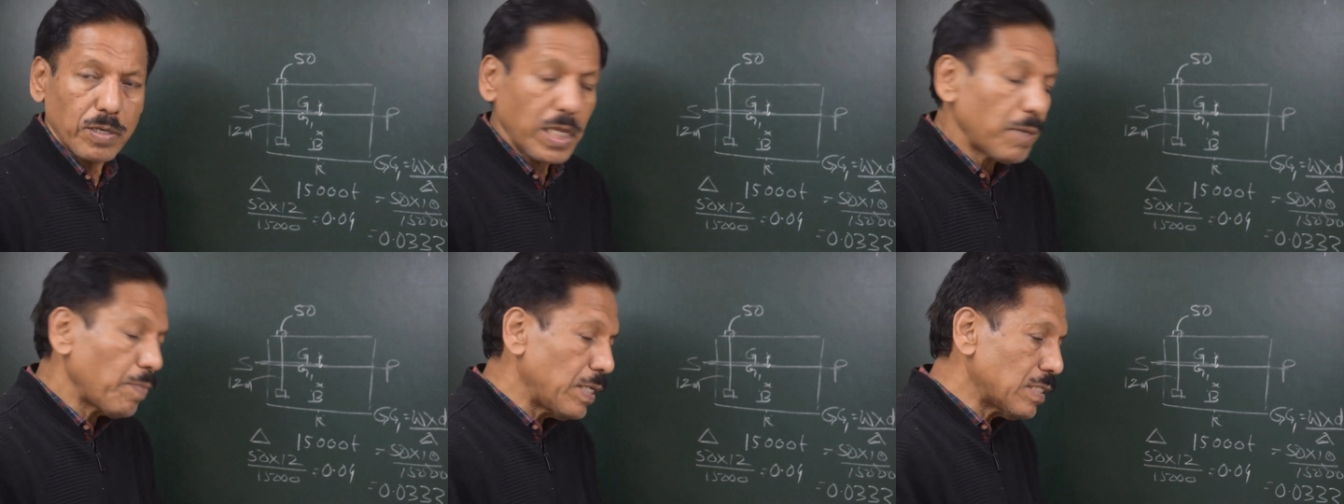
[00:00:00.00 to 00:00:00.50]

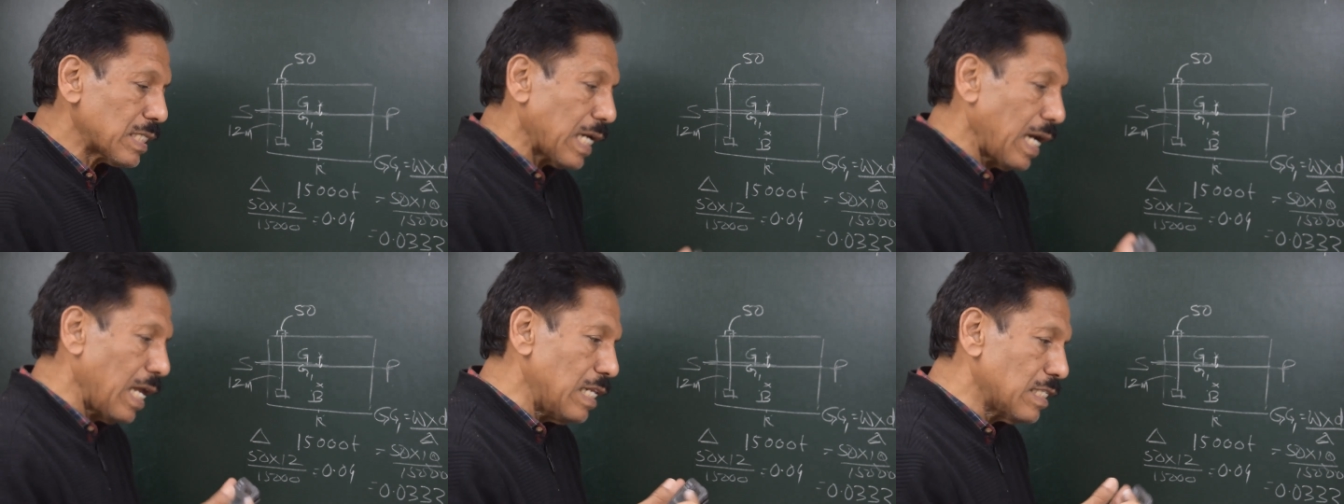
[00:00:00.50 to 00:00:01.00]
That means
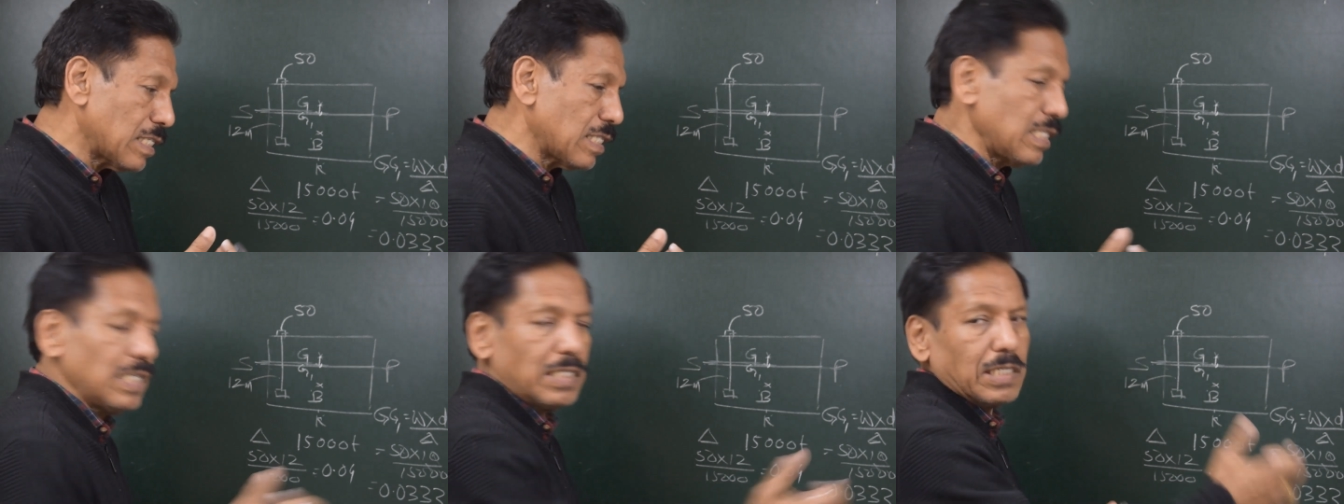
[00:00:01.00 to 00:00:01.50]

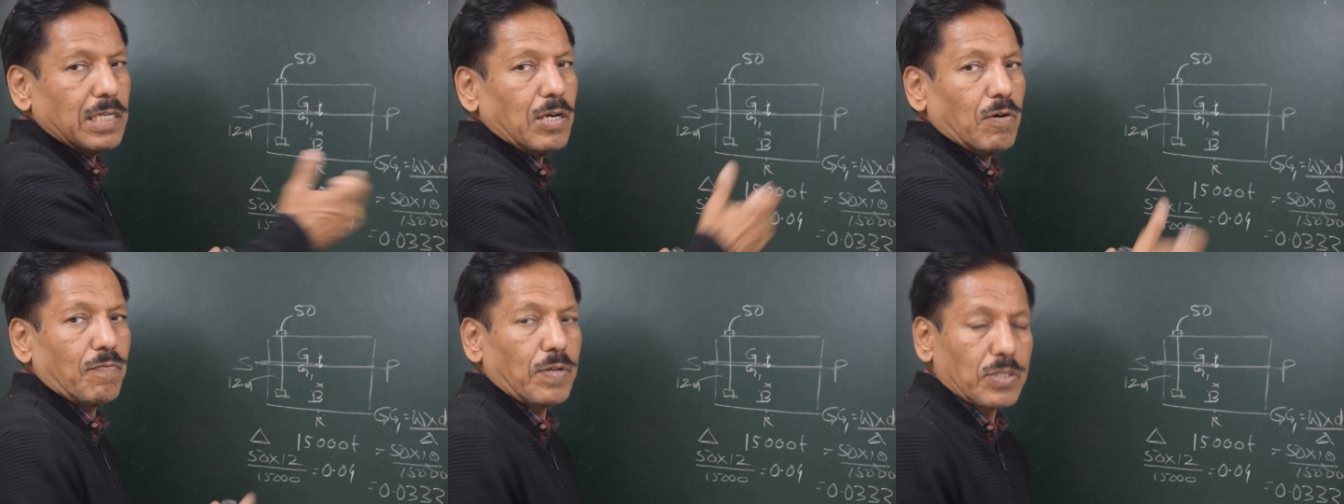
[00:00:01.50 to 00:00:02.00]
LCG
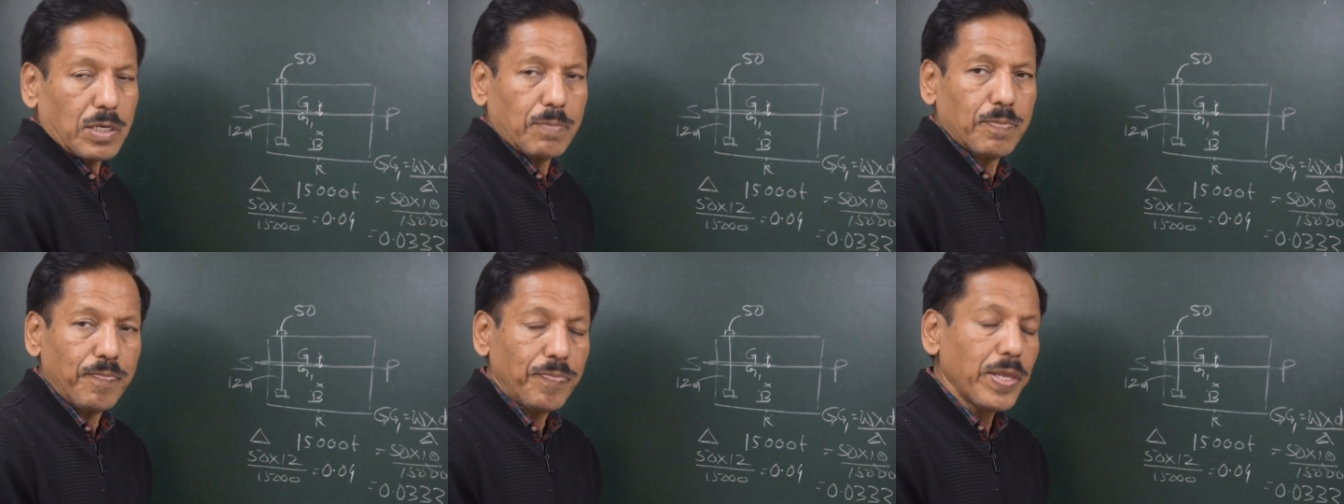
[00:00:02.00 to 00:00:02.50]
of the
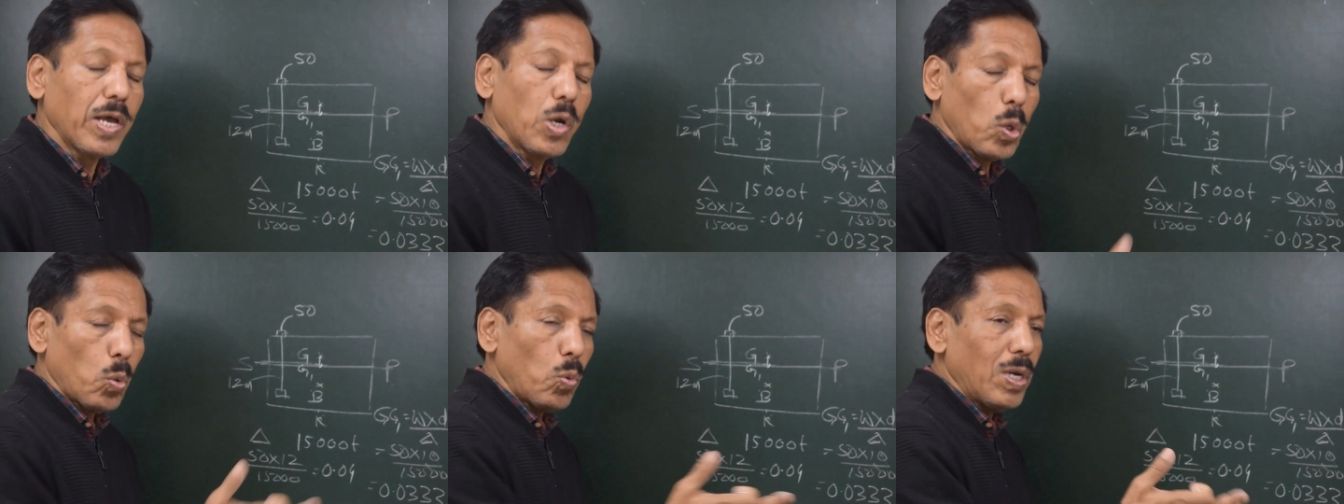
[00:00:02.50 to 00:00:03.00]
ship
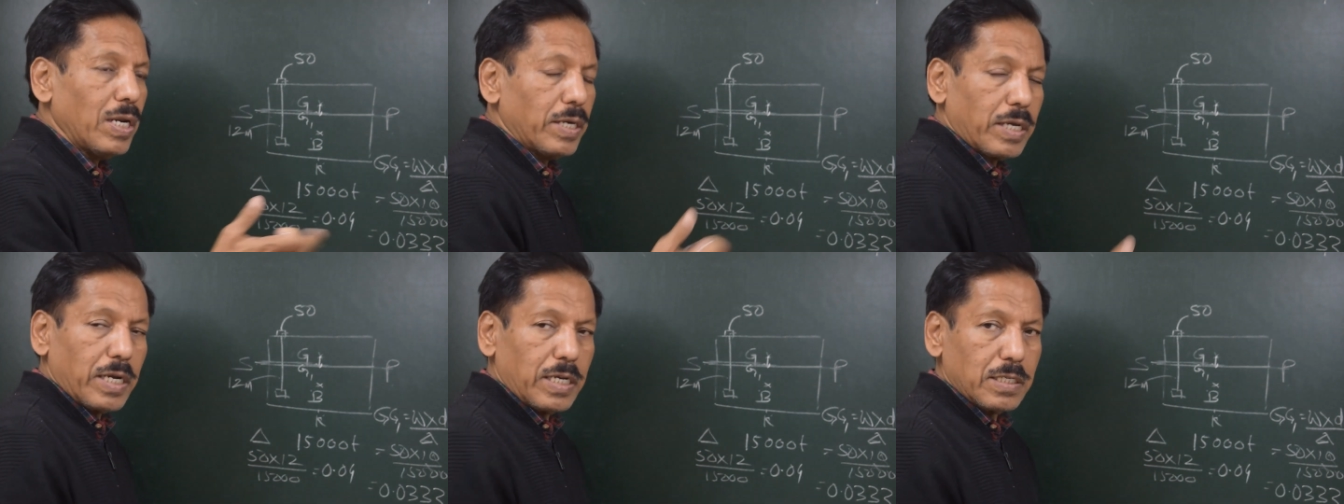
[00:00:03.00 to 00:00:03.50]
will
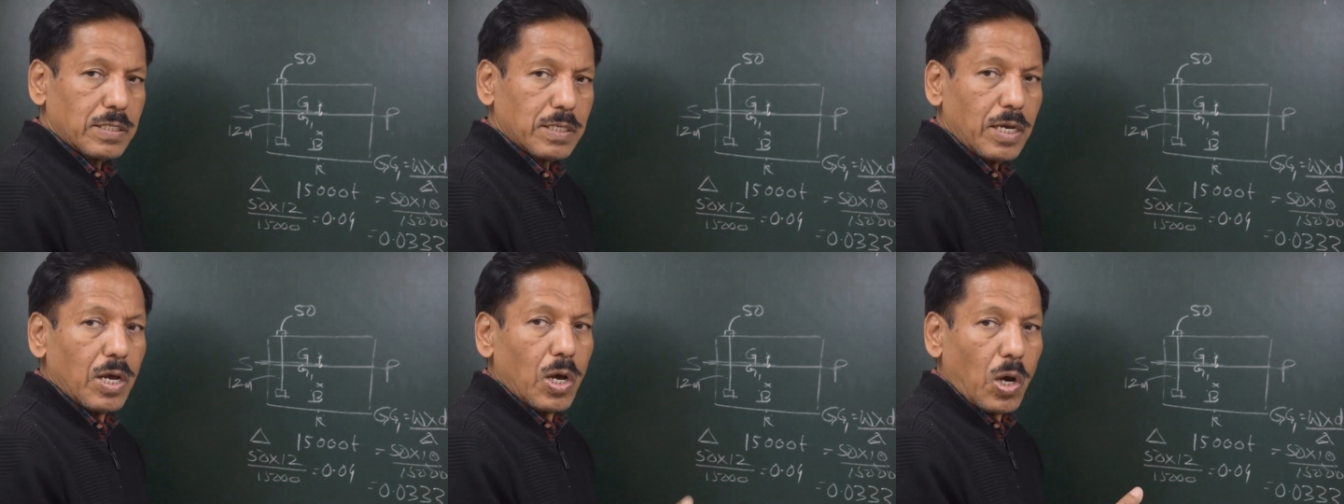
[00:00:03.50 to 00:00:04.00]
increase
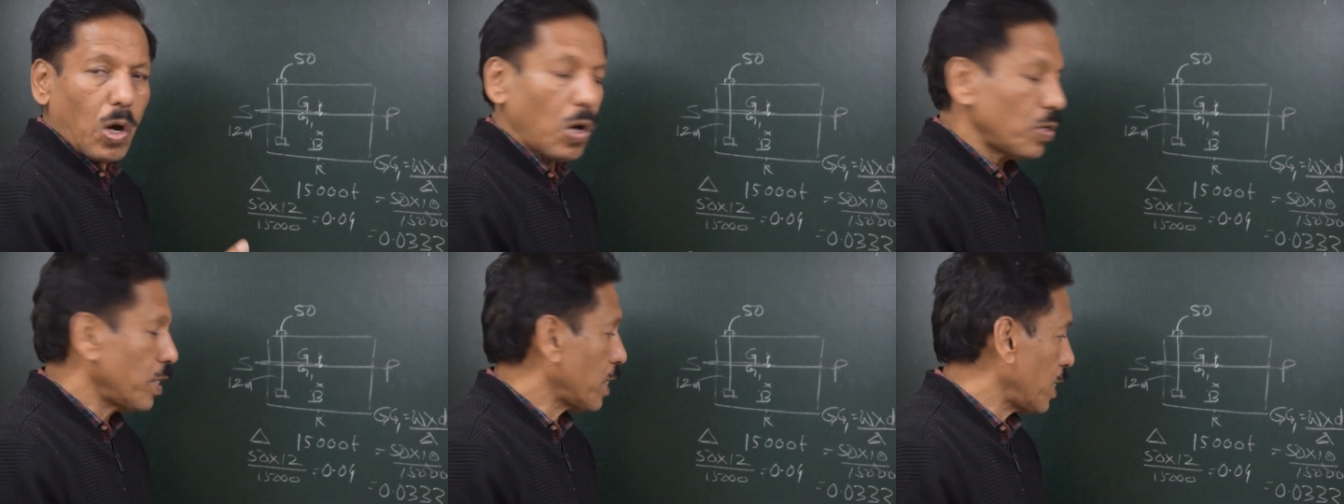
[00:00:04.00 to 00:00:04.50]

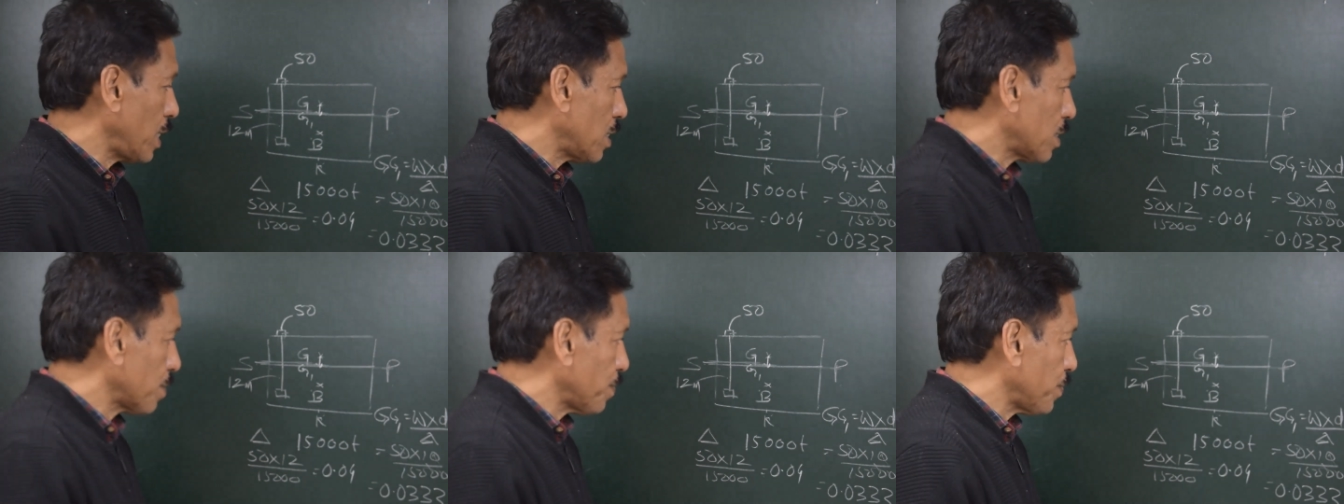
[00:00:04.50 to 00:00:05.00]
or decrease.